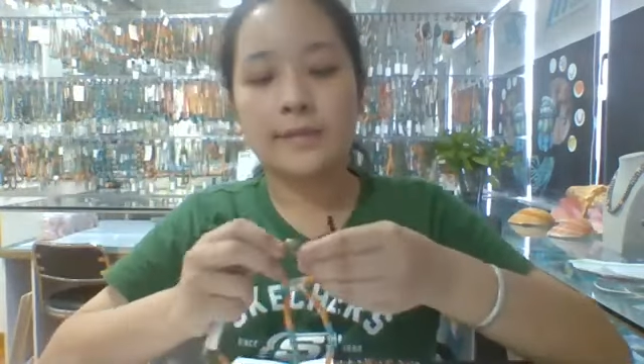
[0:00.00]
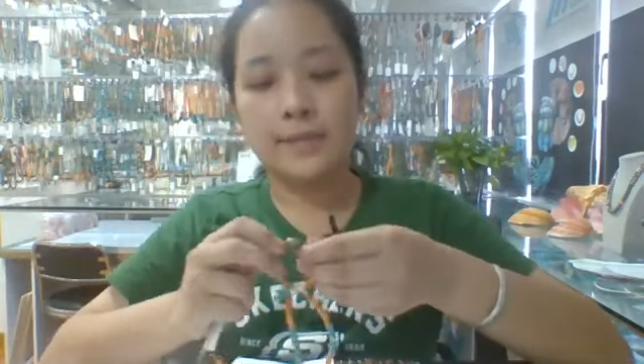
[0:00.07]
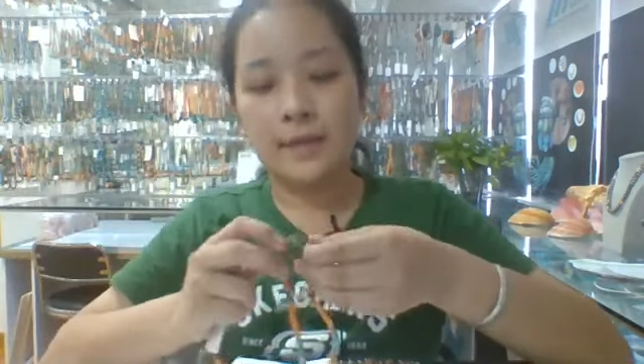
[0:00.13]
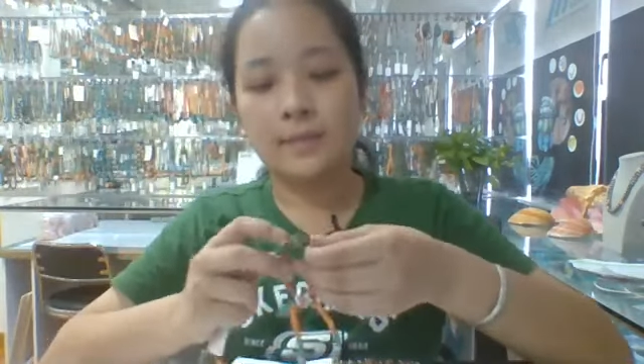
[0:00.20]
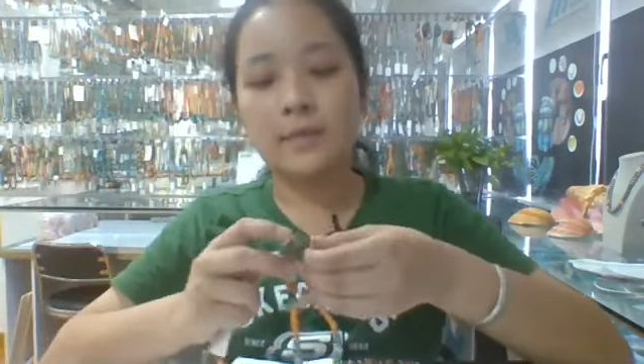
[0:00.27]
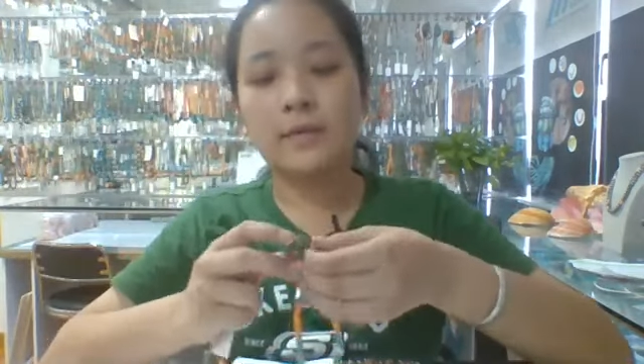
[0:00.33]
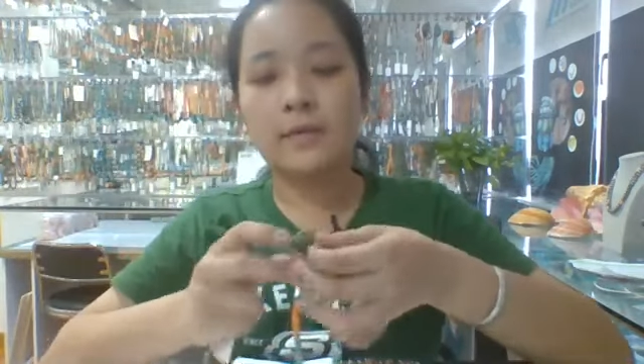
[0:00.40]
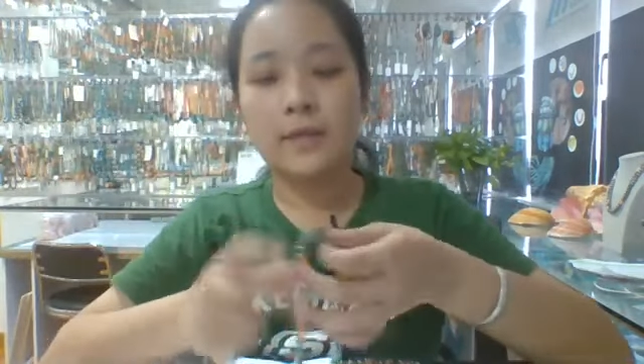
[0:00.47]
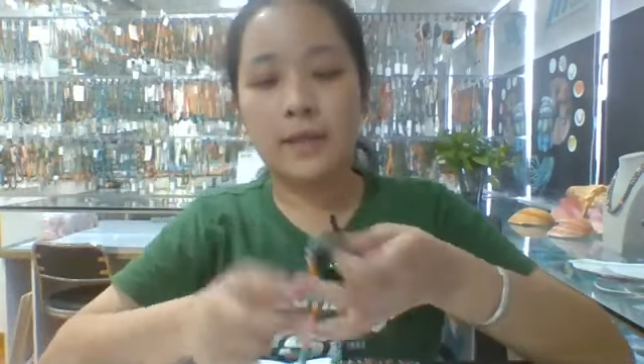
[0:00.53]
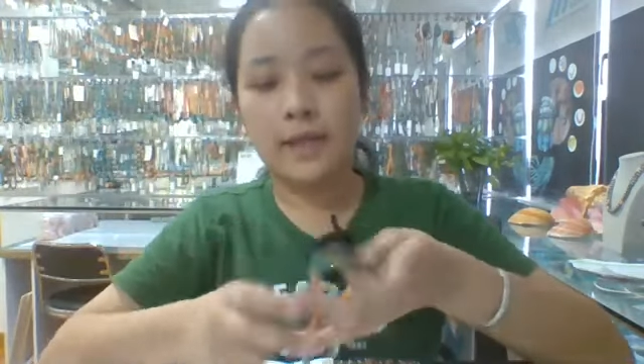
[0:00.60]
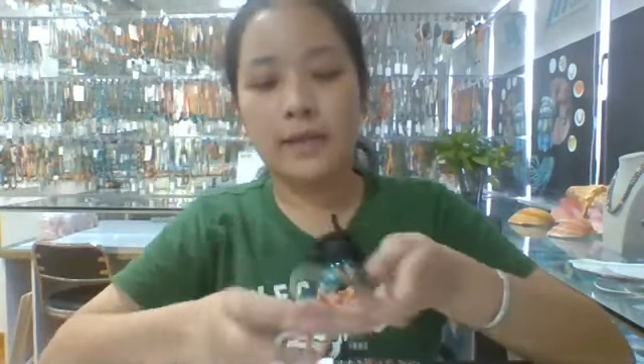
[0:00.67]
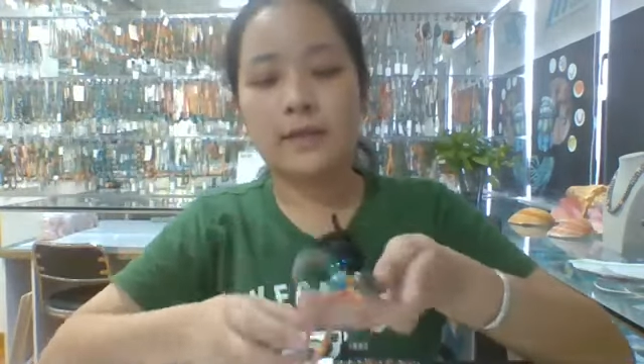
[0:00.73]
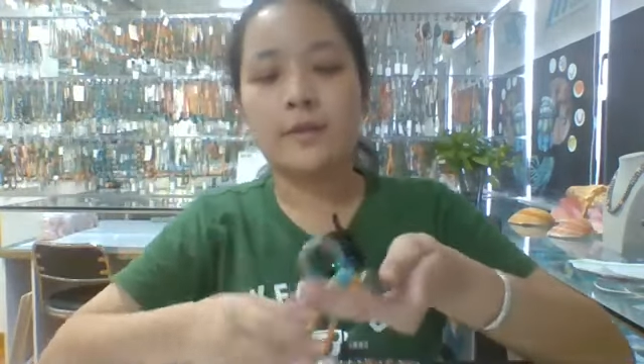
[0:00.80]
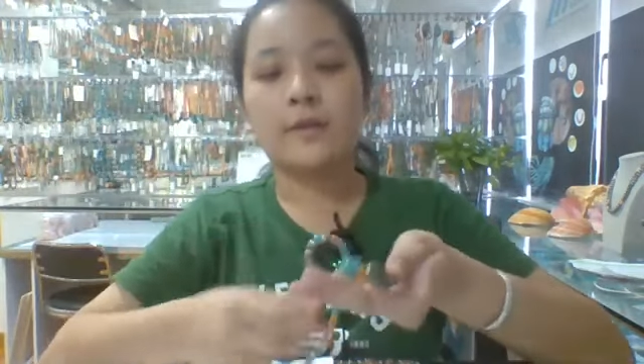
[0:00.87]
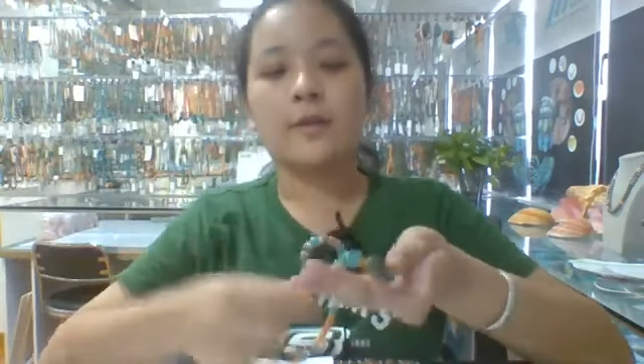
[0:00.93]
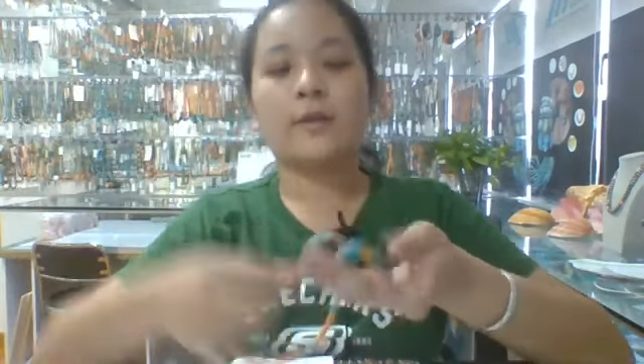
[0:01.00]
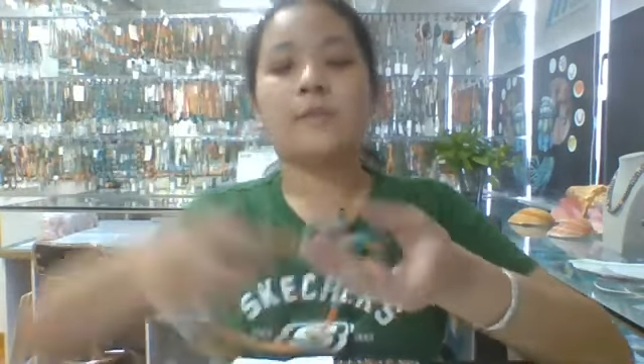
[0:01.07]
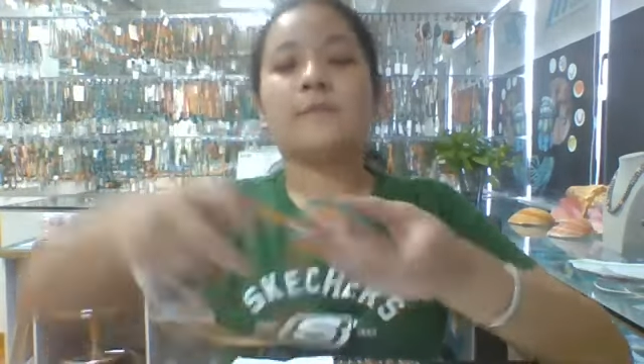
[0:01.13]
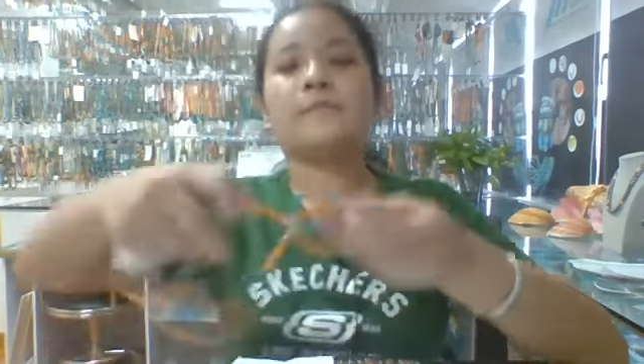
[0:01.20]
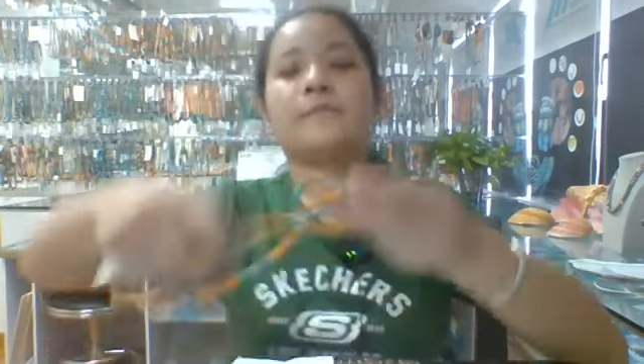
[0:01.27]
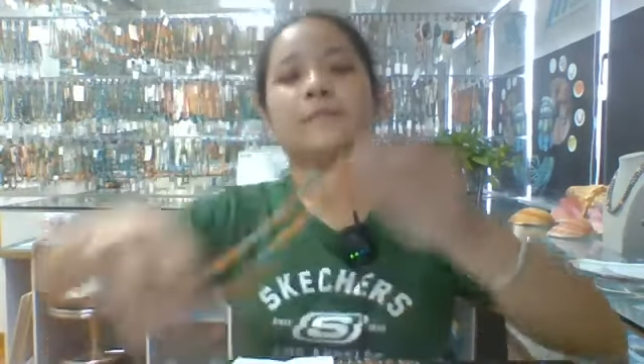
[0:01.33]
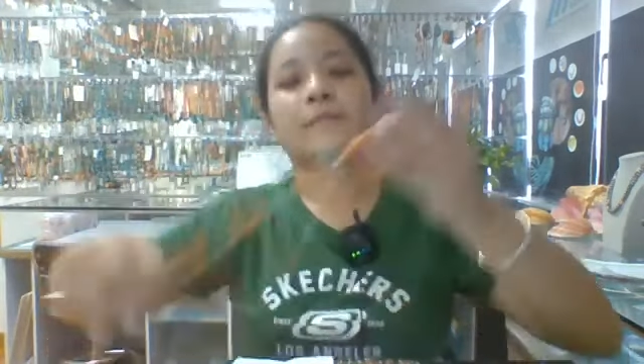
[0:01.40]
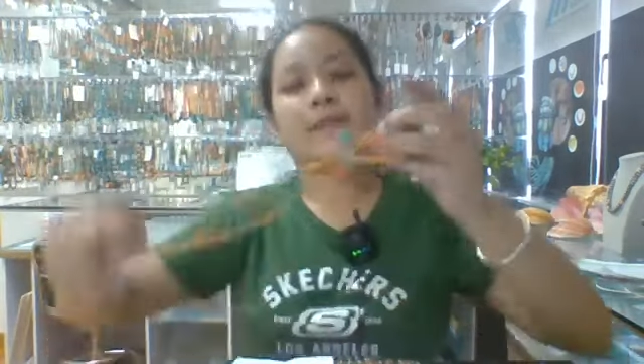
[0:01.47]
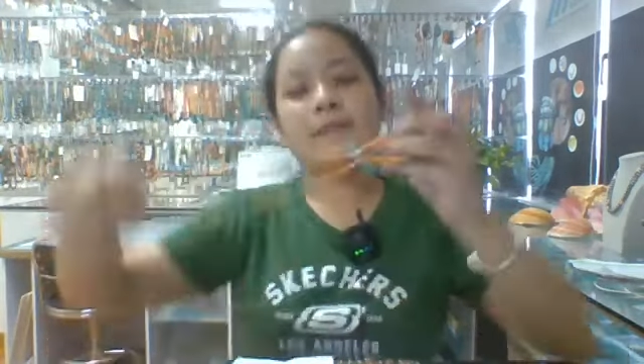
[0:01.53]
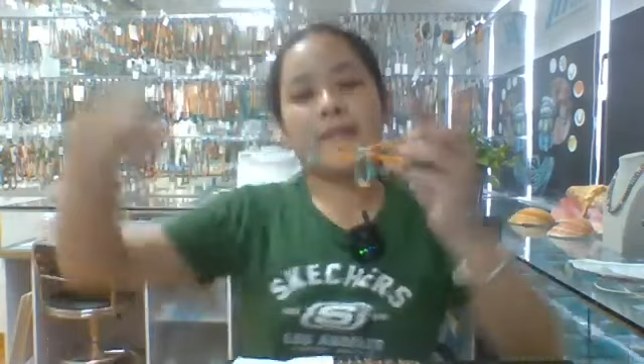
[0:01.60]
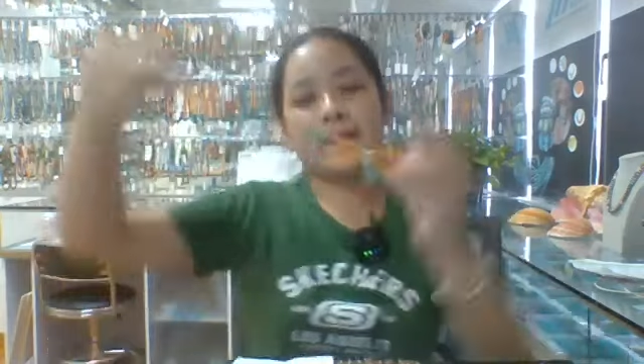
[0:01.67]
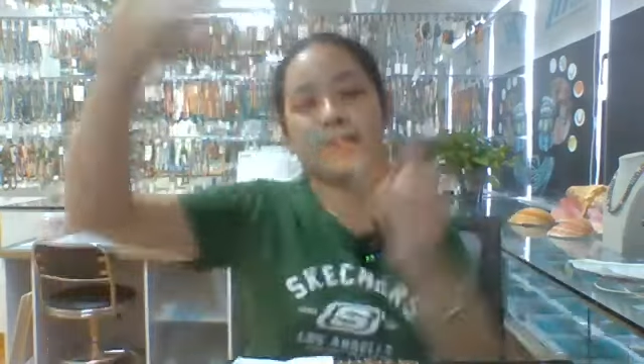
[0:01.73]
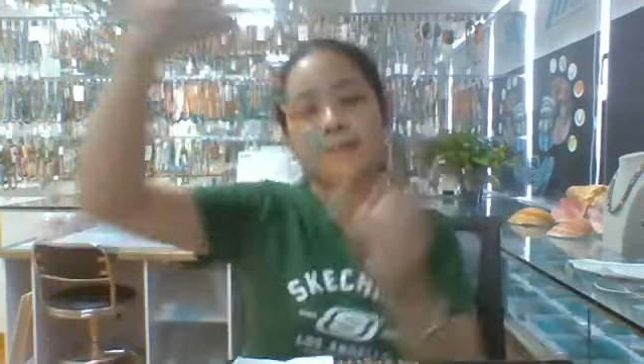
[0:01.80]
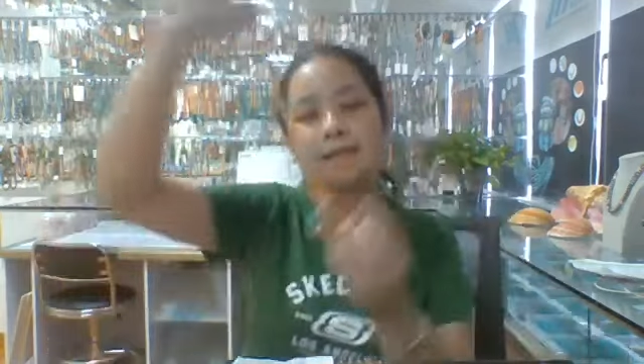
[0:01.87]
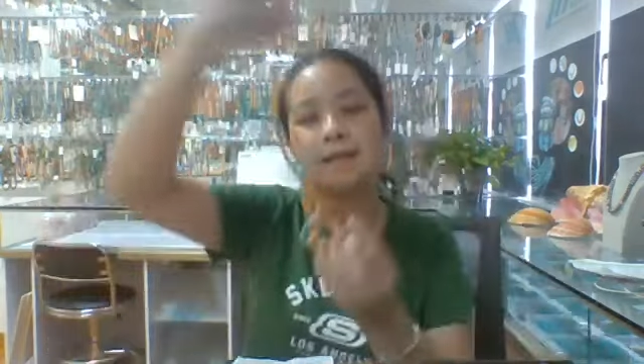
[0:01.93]
double layer
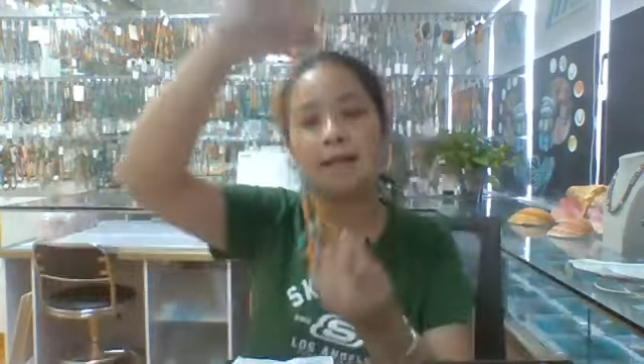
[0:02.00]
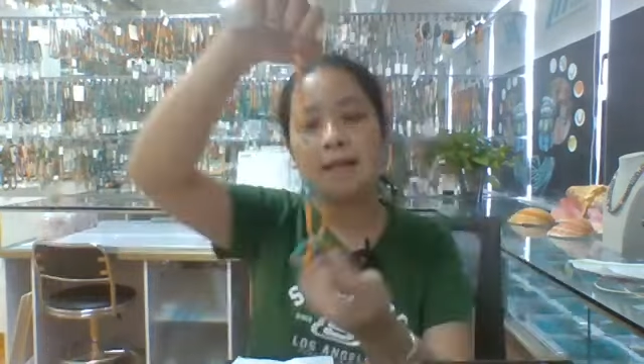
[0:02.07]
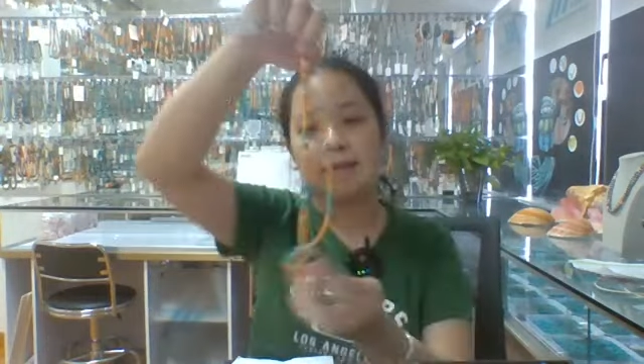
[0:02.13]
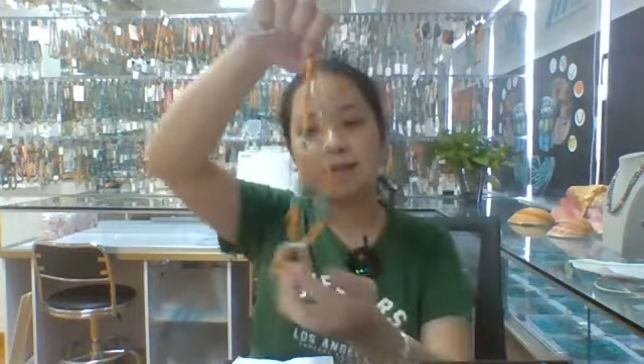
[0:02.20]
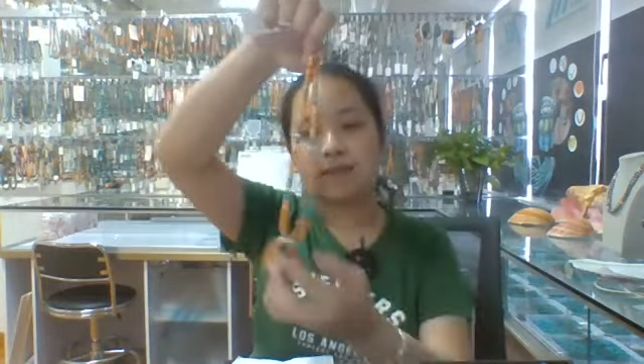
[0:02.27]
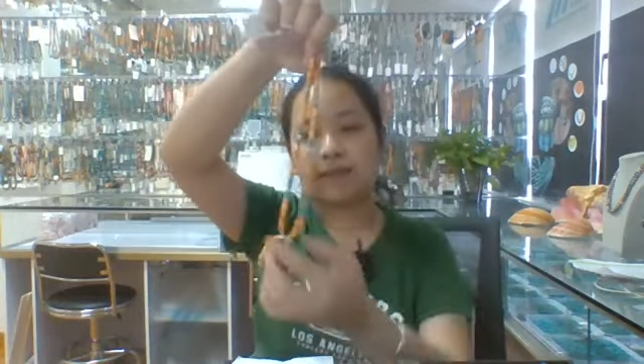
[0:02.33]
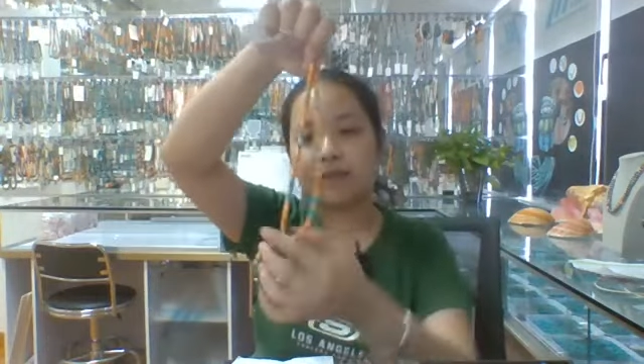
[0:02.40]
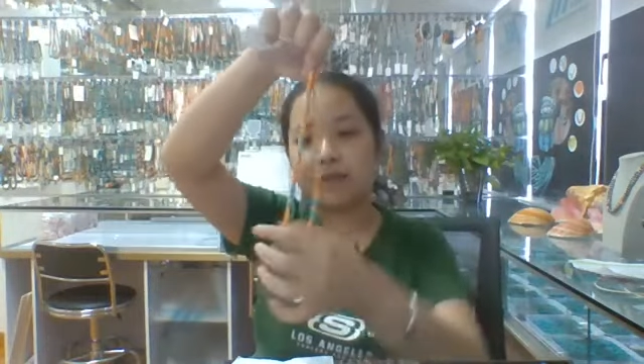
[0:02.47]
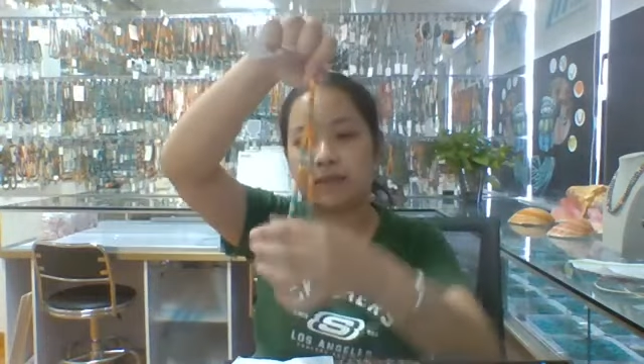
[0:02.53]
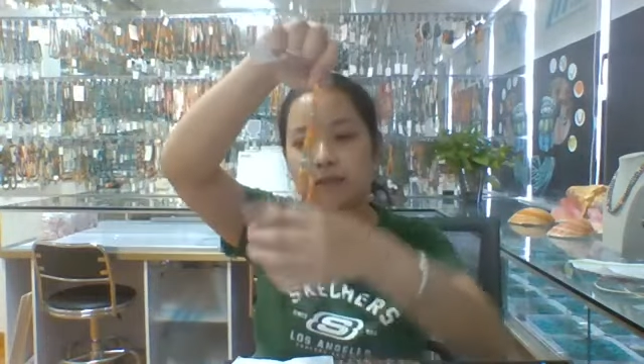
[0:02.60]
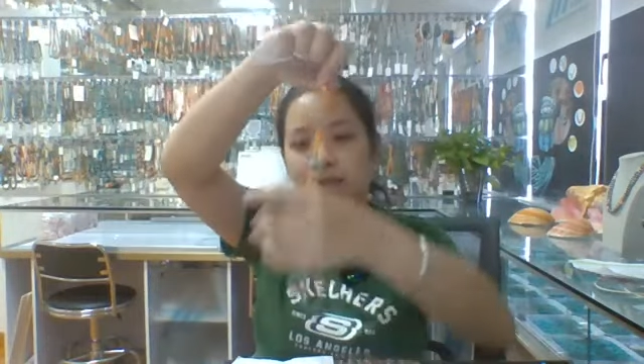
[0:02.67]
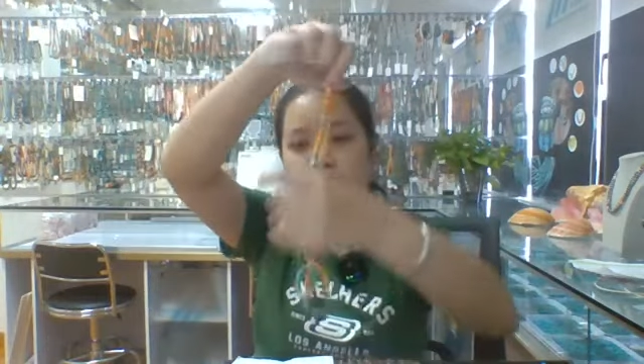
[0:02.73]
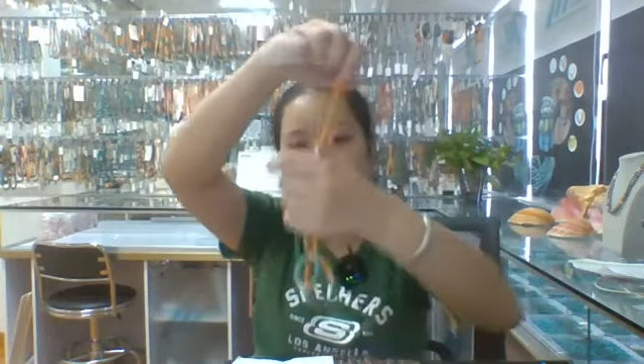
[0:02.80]
necklace.